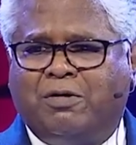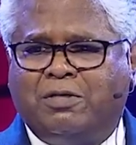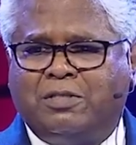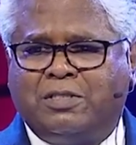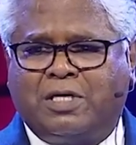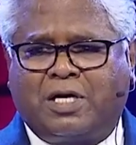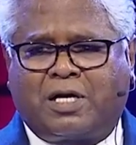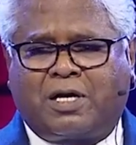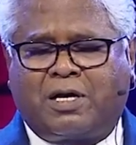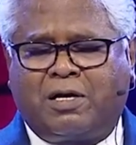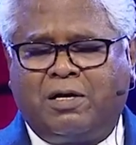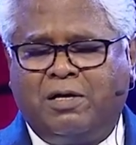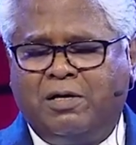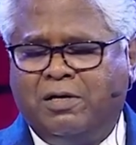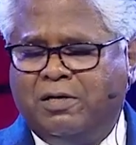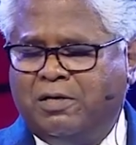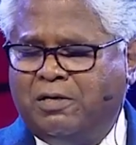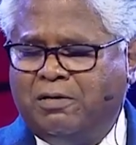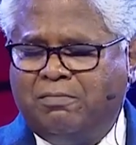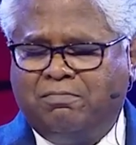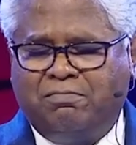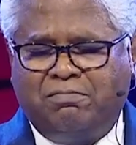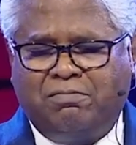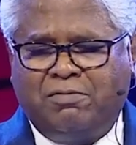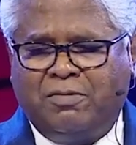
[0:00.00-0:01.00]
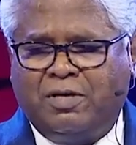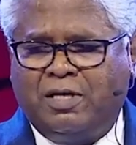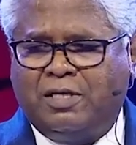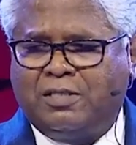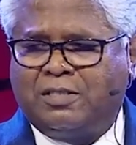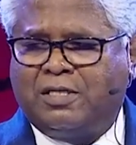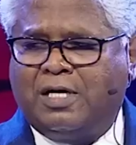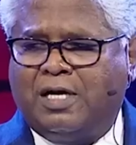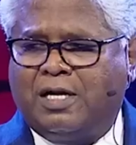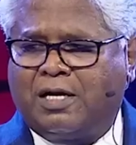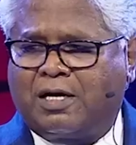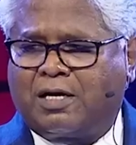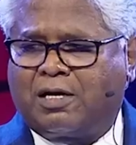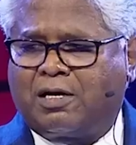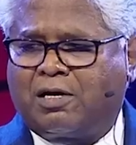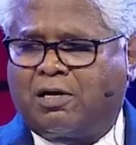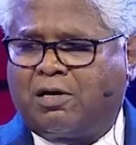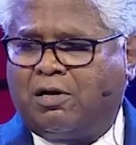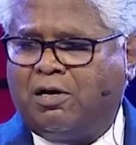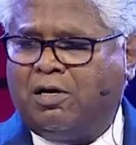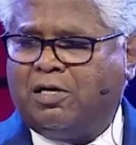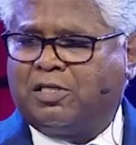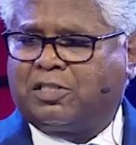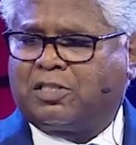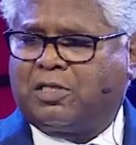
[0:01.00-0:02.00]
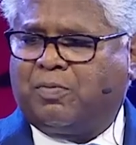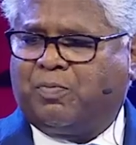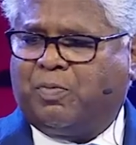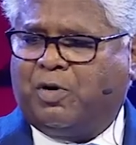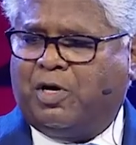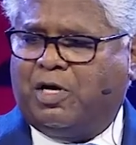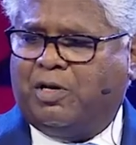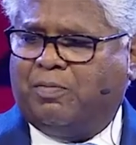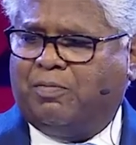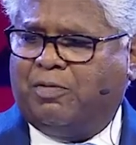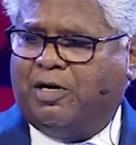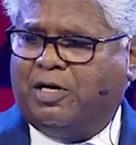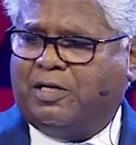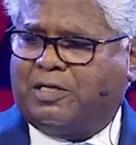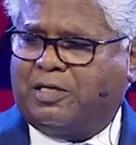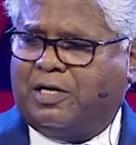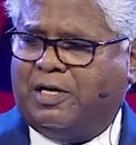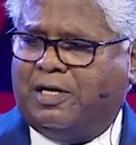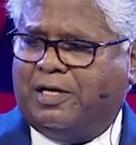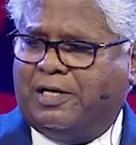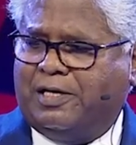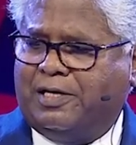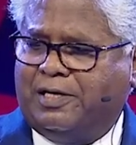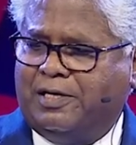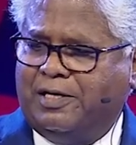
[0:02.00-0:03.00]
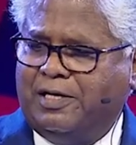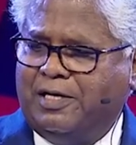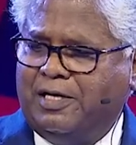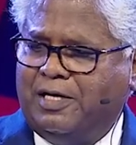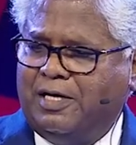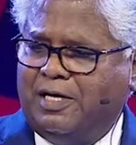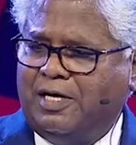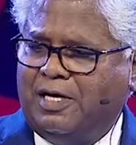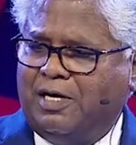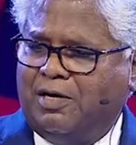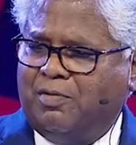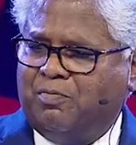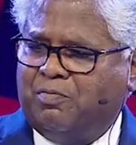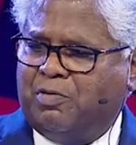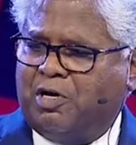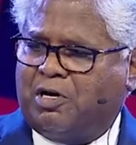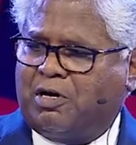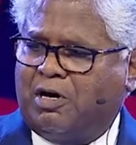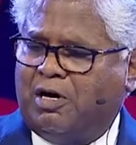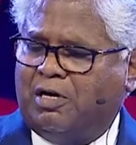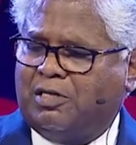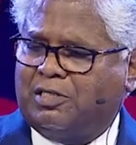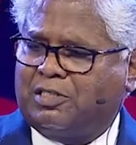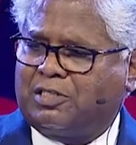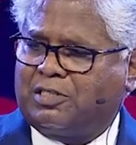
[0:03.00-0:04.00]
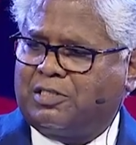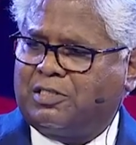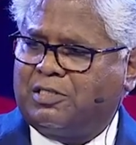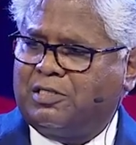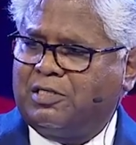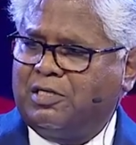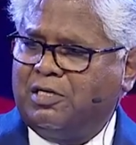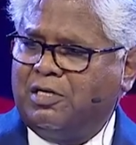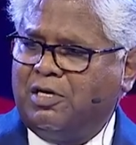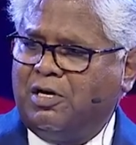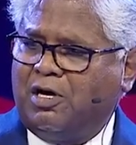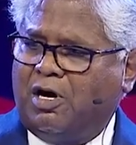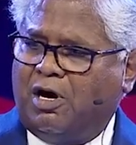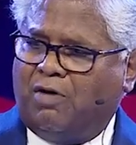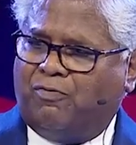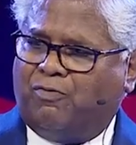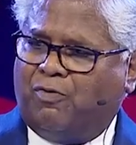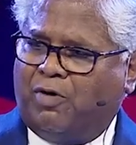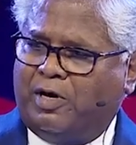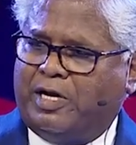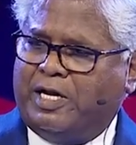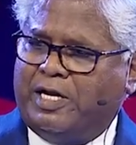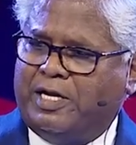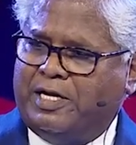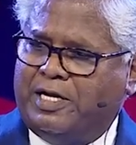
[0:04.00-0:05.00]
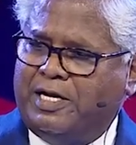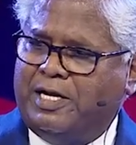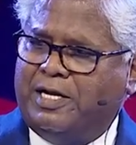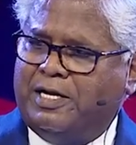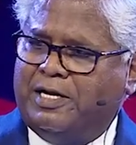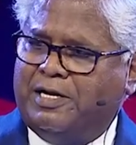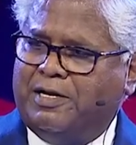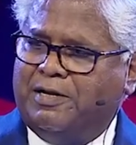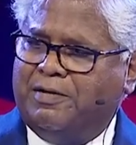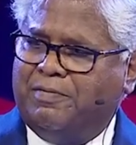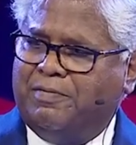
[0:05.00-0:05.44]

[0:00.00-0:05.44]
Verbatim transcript: He's a He's got a curse upon him, literally, because of what he did.